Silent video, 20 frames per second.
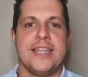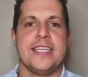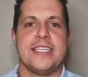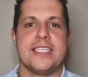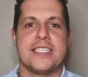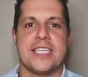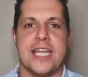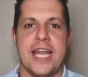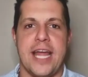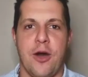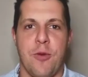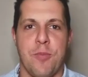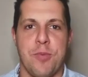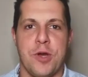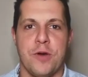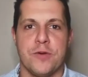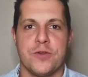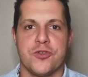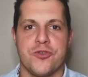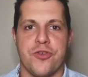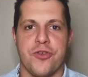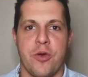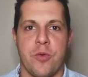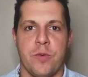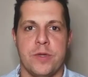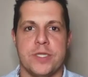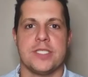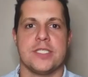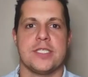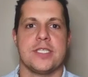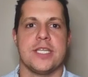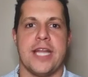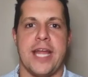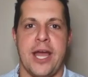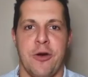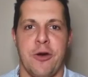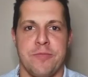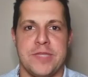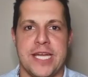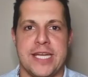This is going to help Coach Drinkwitz. This is going to
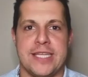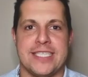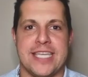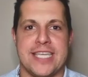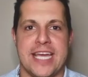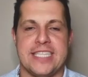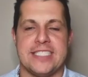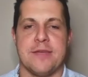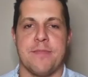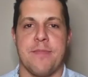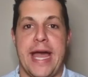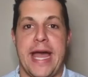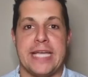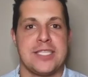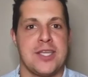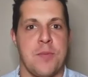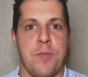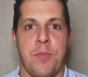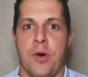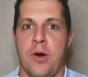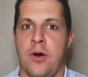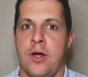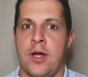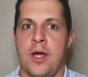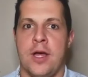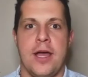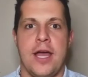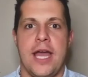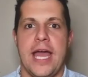help Dennis Gates in basketball.